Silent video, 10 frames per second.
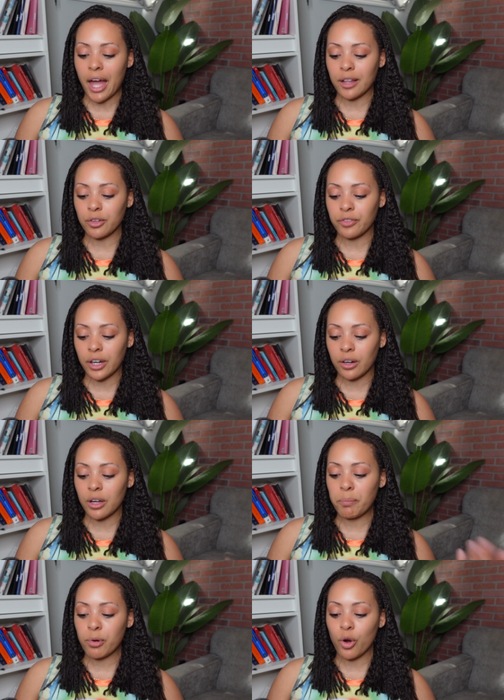aloe
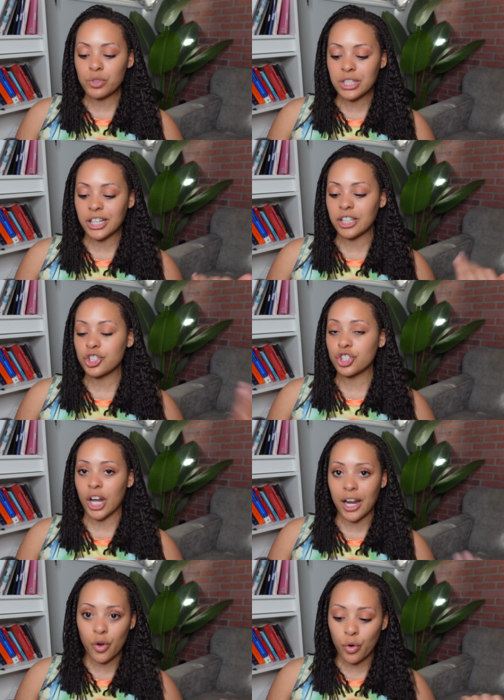vera, protein,
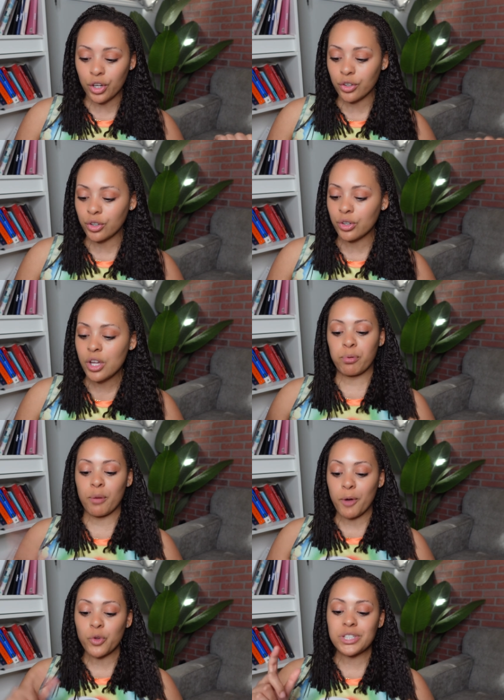shea oil,
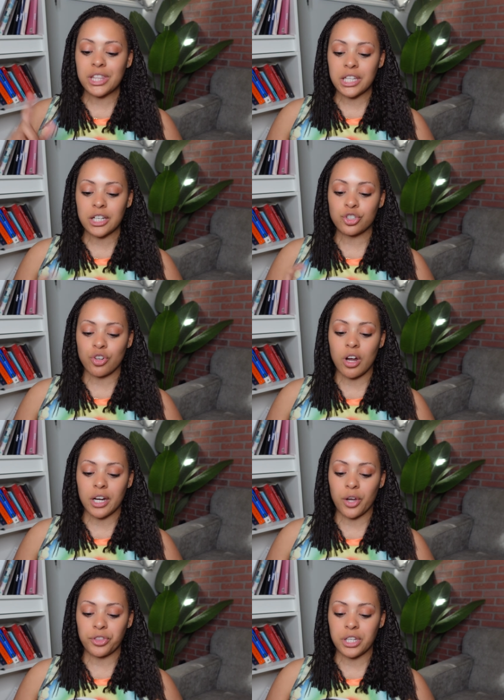promotes thick, strong,
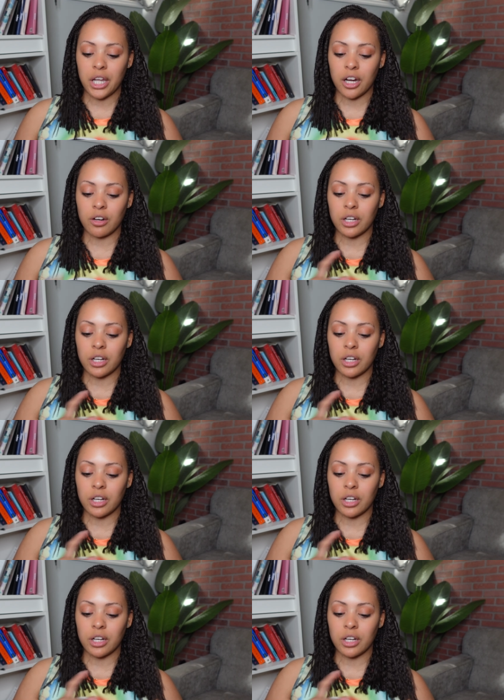healthy hair.